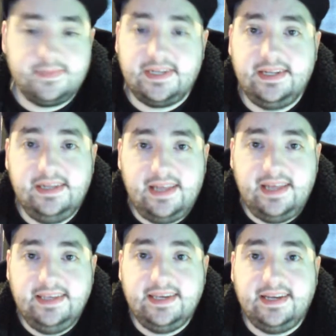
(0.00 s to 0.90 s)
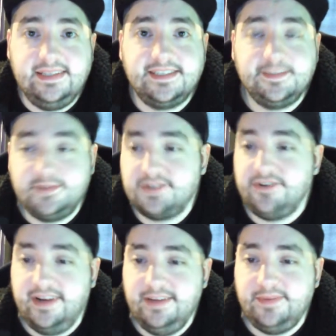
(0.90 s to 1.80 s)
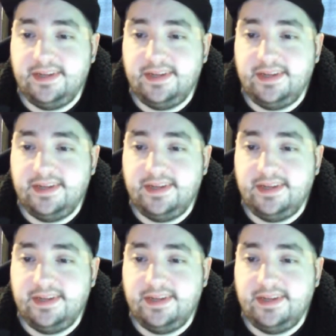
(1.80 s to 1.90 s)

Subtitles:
click like and subscribe,